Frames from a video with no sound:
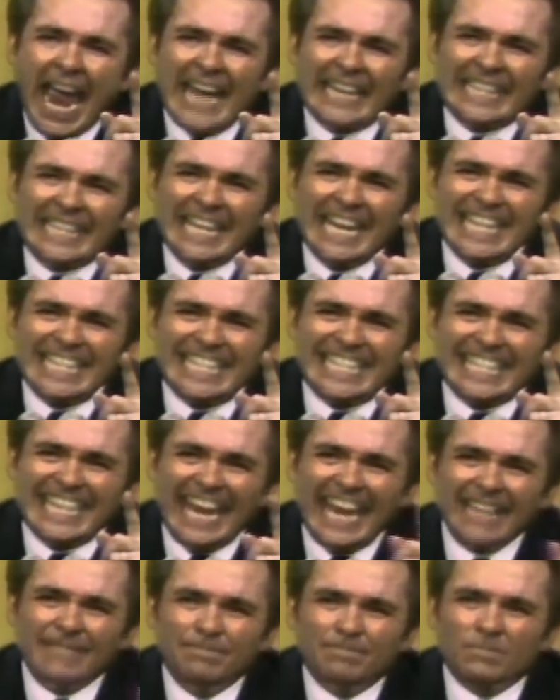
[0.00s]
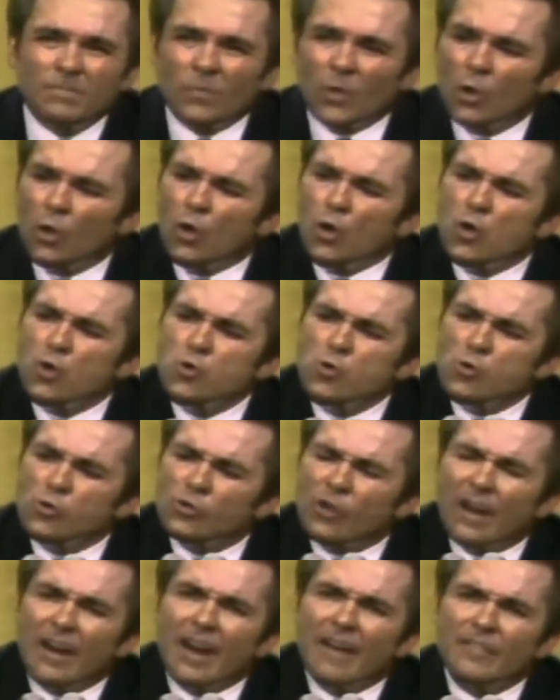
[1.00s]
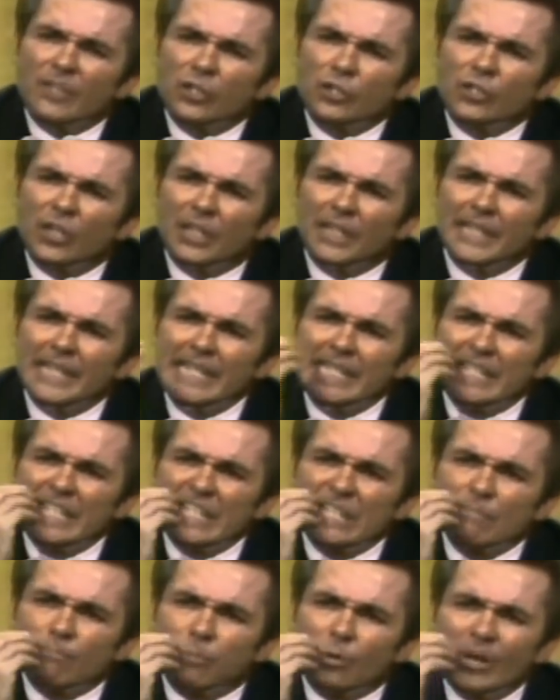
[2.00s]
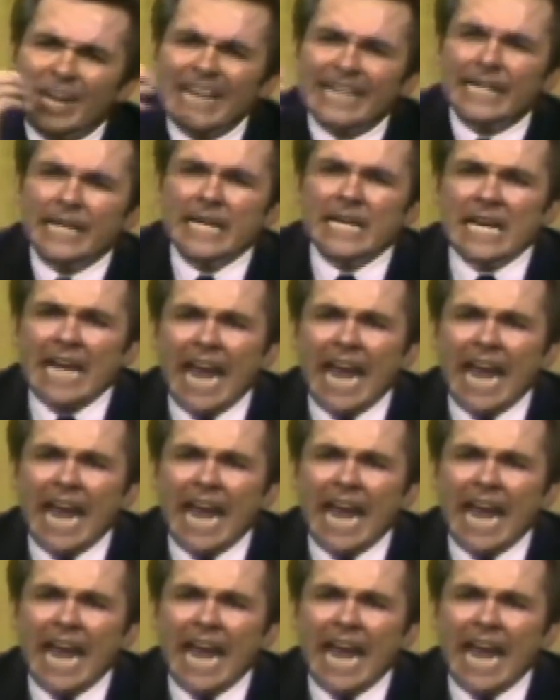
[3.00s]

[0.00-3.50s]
And God said, whosoever shall eat this bread